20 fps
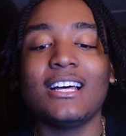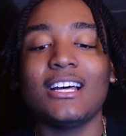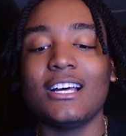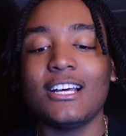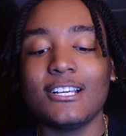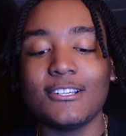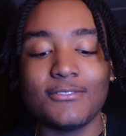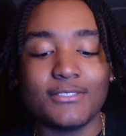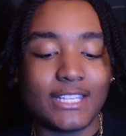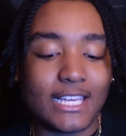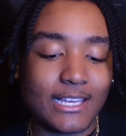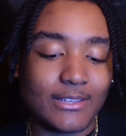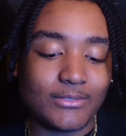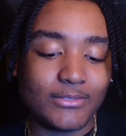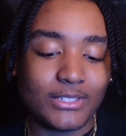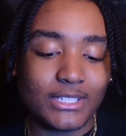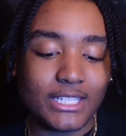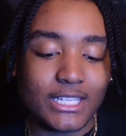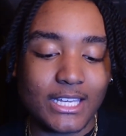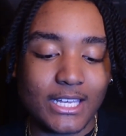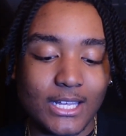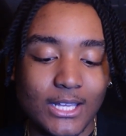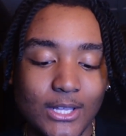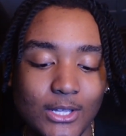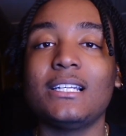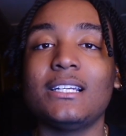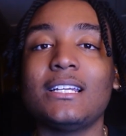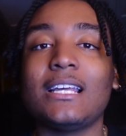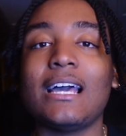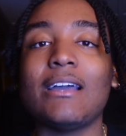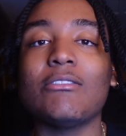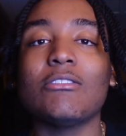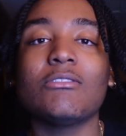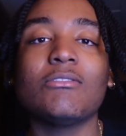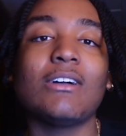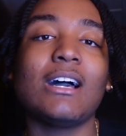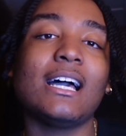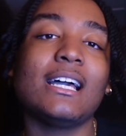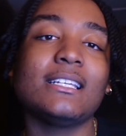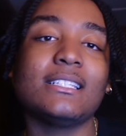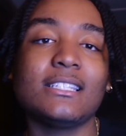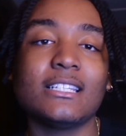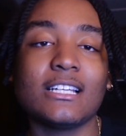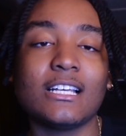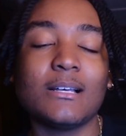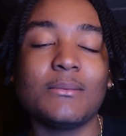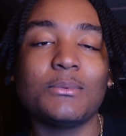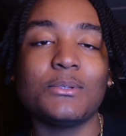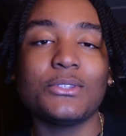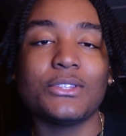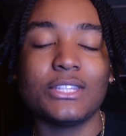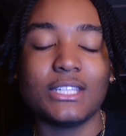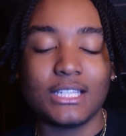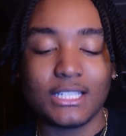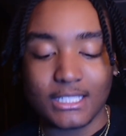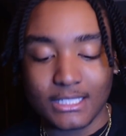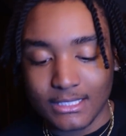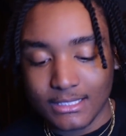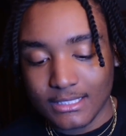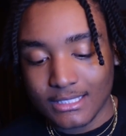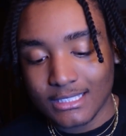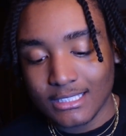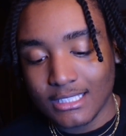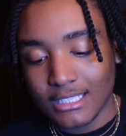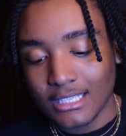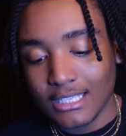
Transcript: of that video, and I revised a couple things